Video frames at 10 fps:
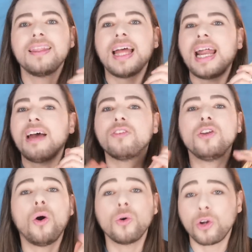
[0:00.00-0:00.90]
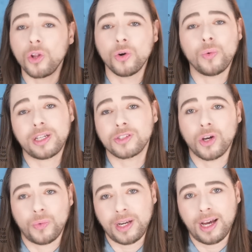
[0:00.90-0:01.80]
that have no clue what
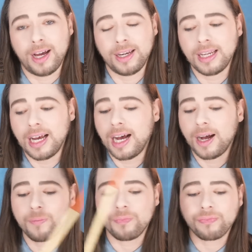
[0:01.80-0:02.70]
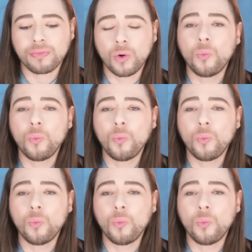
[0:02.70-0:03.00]
is going on, um,